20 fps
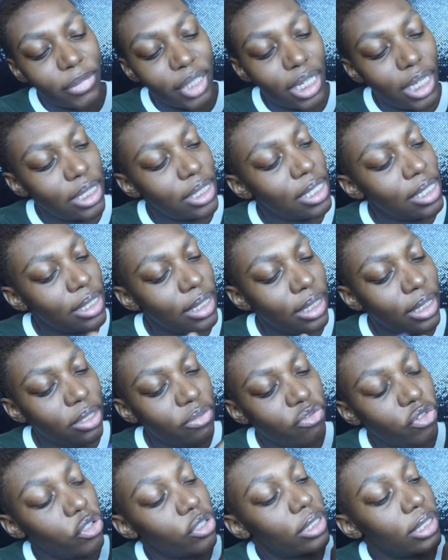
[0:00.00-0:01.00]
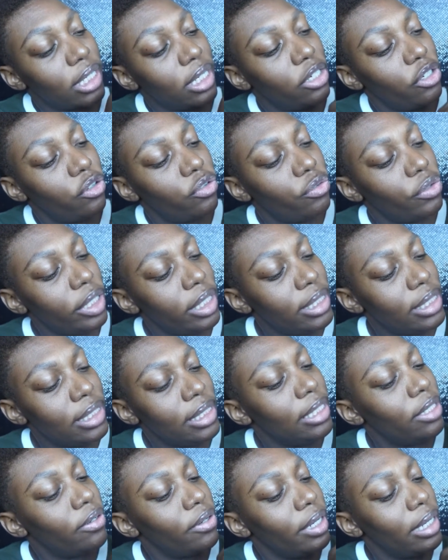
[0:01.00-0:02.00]
It doesn't leave your skin
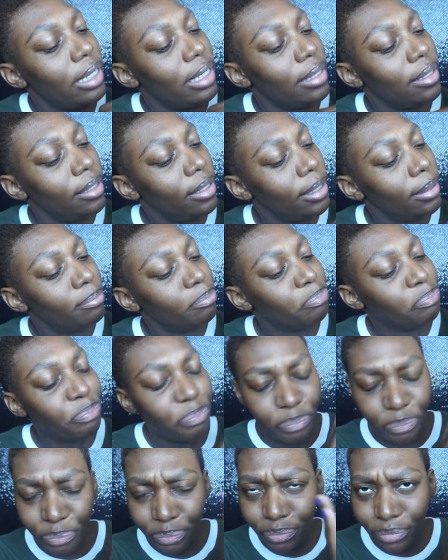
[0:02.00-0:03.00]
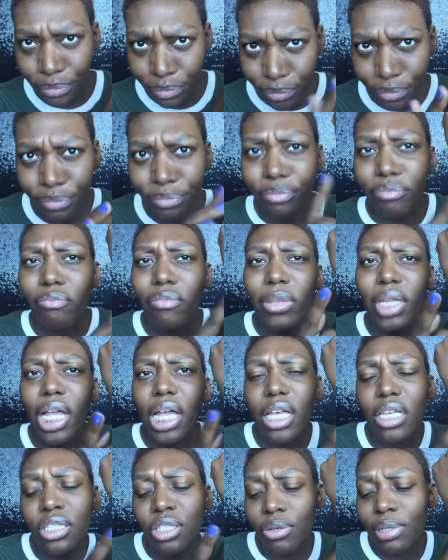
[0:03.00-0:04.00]
greasy or anything,
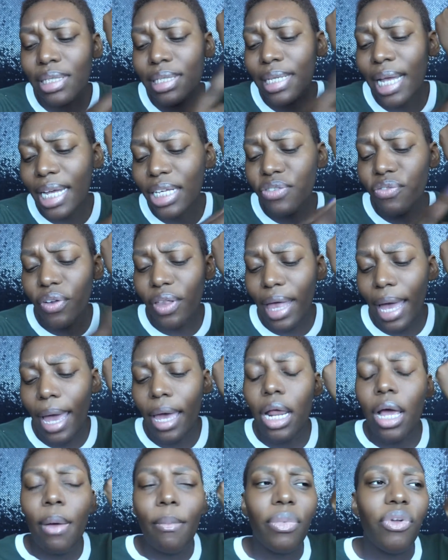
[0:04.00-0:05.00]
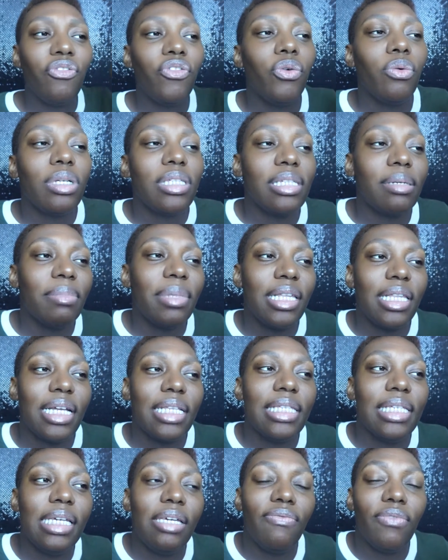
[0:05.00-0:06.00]
so it's nice for that. But if you want something
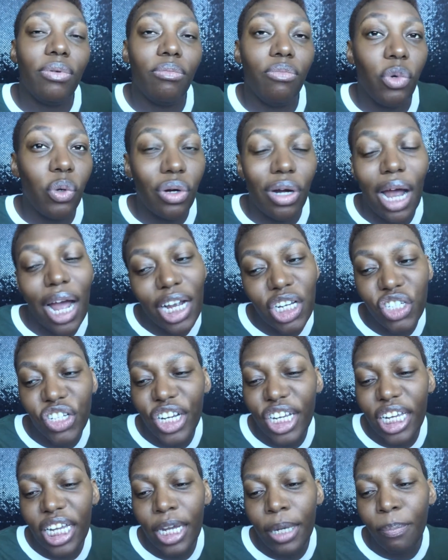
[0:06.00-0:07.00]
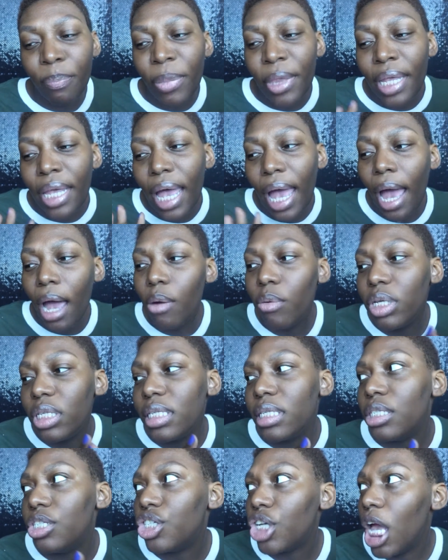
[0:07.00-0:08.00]
that's even more hydrating, I would
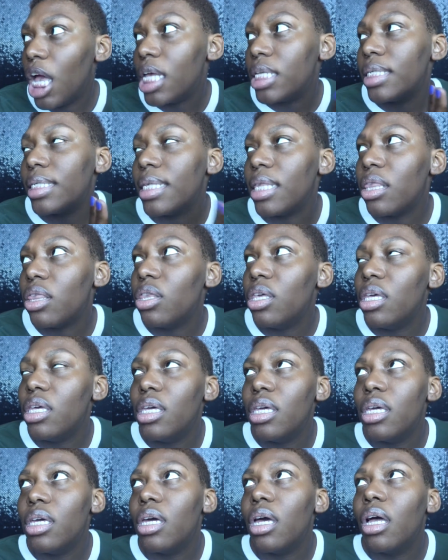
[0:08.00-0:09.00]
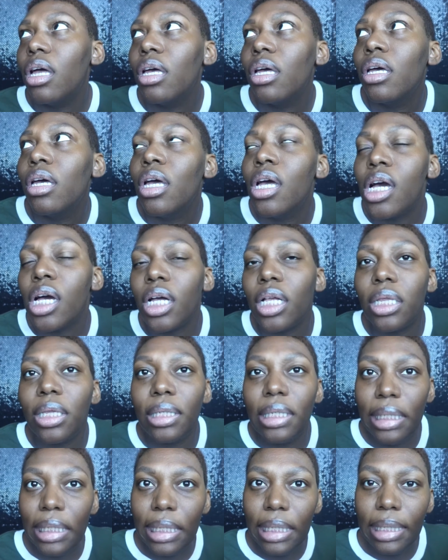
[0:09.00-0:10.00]
suggest the
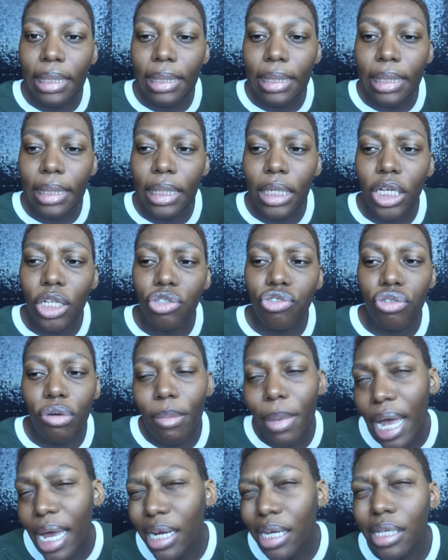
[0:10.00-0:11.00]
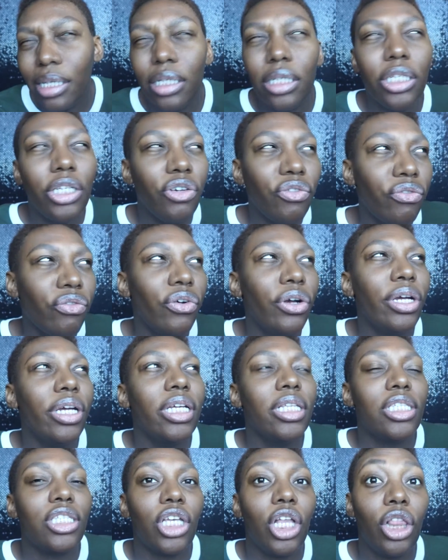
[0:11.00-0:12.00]
Clinique Dramatically
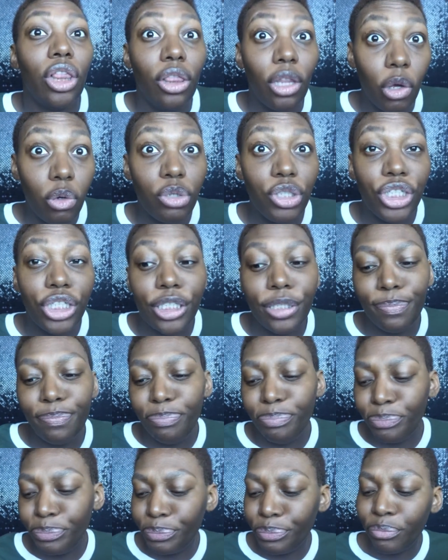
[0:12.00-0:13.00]
Different lotion.